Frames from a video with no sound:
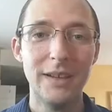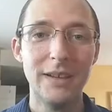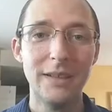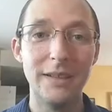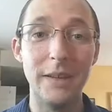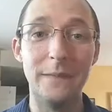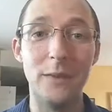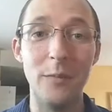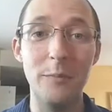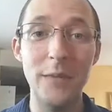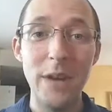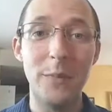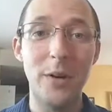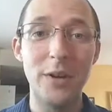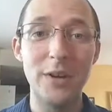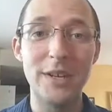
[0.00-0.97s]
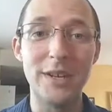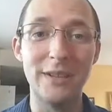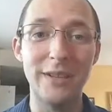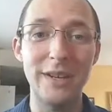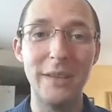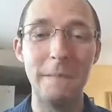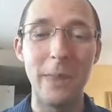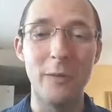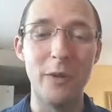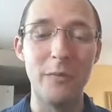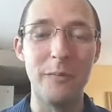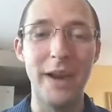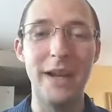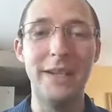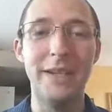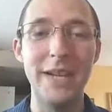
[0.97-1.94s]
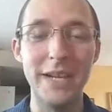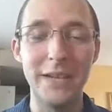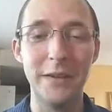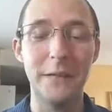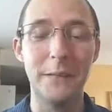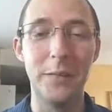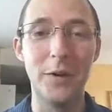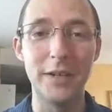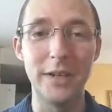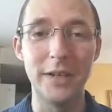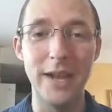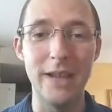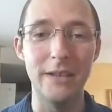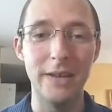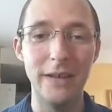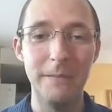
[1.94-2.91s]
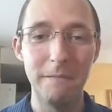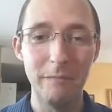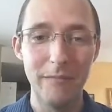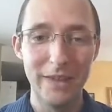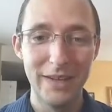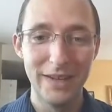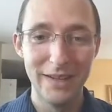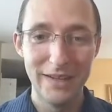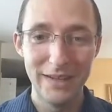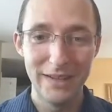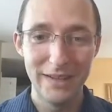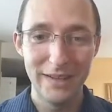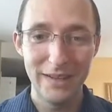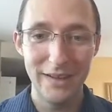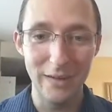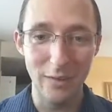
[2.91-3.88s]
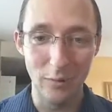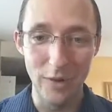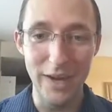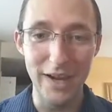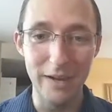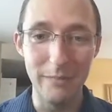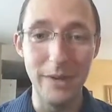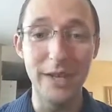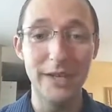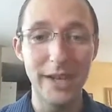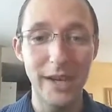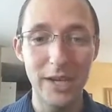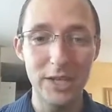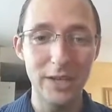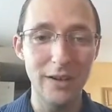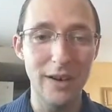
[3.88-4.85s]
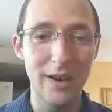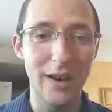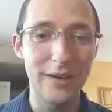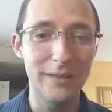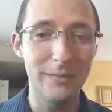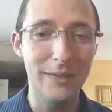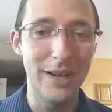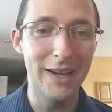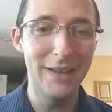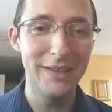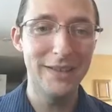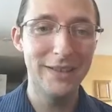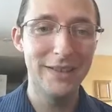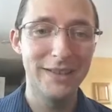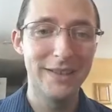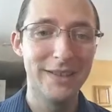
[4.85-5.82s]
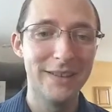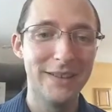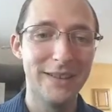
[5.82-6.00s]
See, for me personally, with my addictive personality, reading and meditation, awesome, guys.